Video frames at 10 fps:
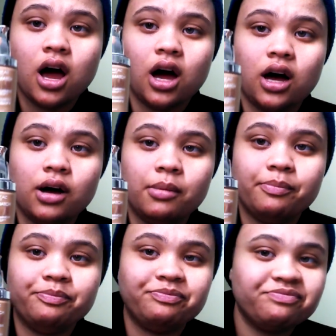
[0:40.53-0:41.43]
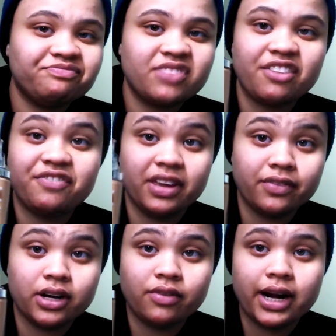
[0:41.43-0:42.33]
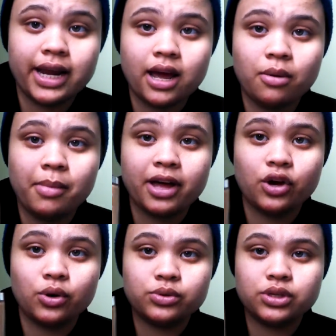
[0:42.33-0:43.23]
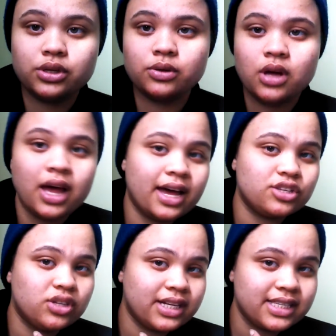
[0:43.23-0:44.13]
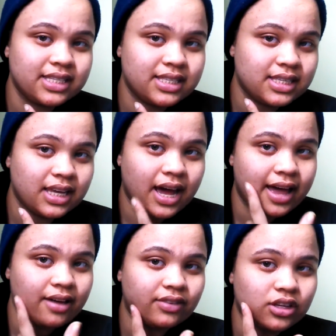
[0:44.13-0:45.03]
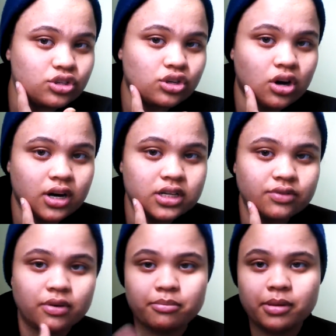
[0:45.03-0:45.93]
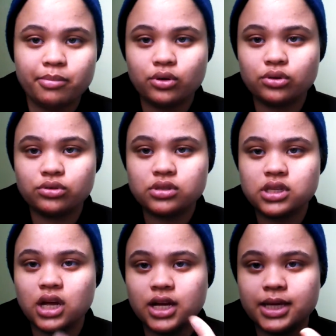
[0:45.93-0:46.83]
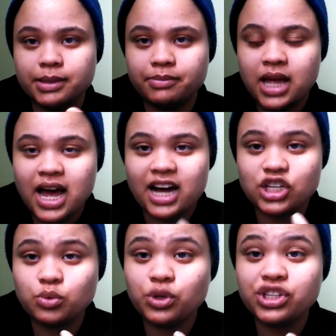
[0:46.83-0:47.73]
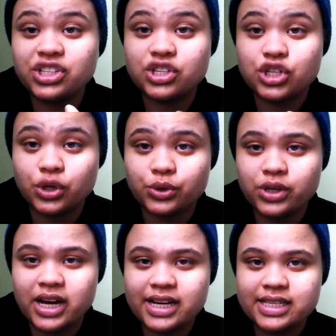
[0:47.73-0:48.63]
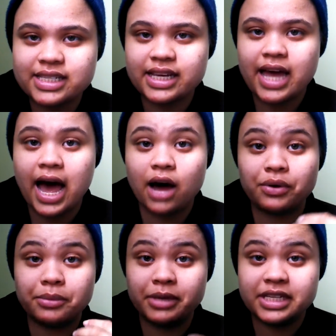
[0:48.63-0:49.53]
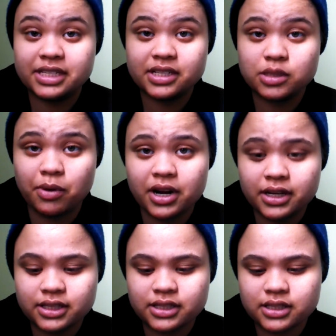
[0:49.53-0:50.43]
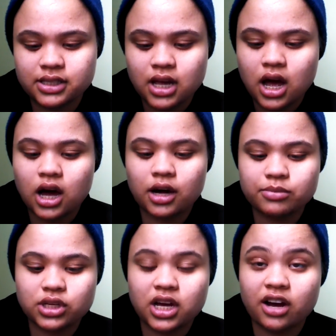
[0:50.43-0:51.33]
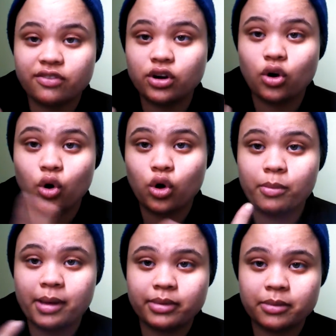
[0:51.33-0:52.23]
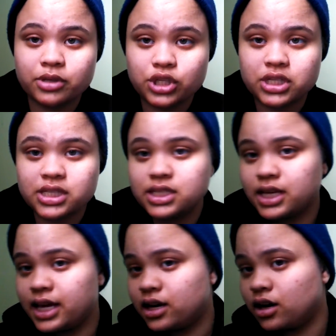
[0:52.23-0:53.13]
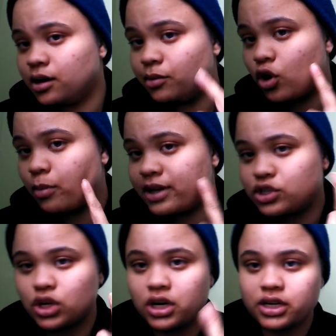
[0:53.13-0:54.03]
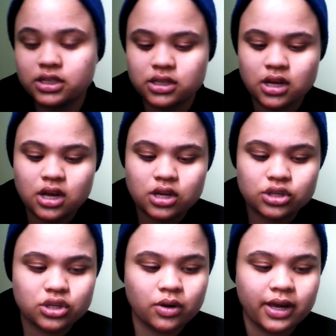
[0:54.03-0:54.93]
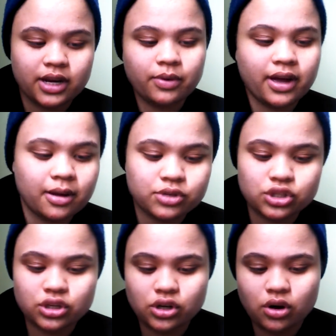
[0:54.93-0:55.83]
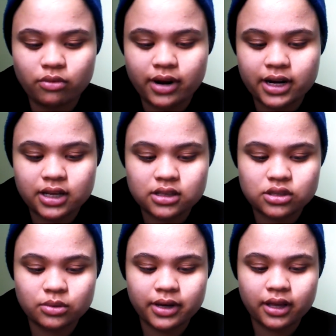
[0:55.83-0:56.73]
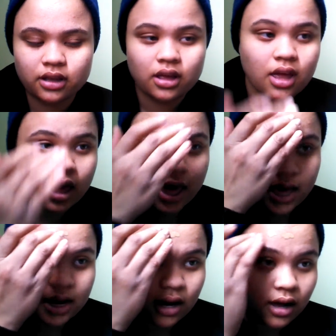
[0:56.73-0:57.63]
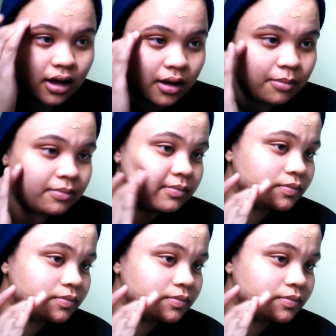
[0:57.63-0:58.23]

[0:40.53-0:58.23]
favorite right now, my go-to. As you guys can see, I have like scars from pimples. I just wanted to show you guys like how amazing this product is to cover all my blemishes and all my scars. So anyway, I'm just gonna go right into it and